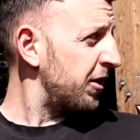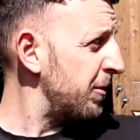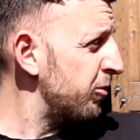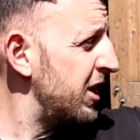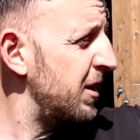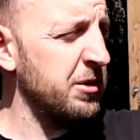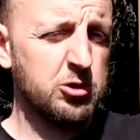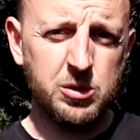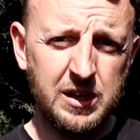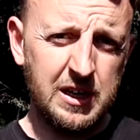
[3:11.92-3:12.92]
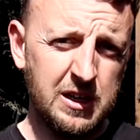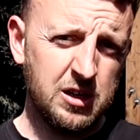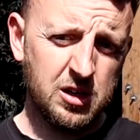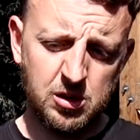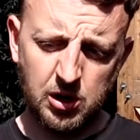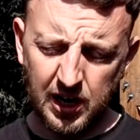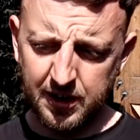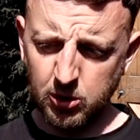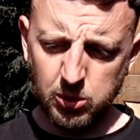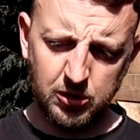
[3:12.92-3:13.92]
like them rear bits we need. I
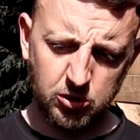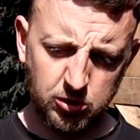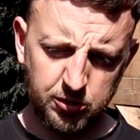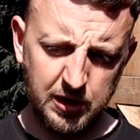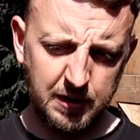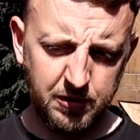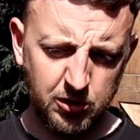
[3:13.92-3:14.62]
had a quick look underneath,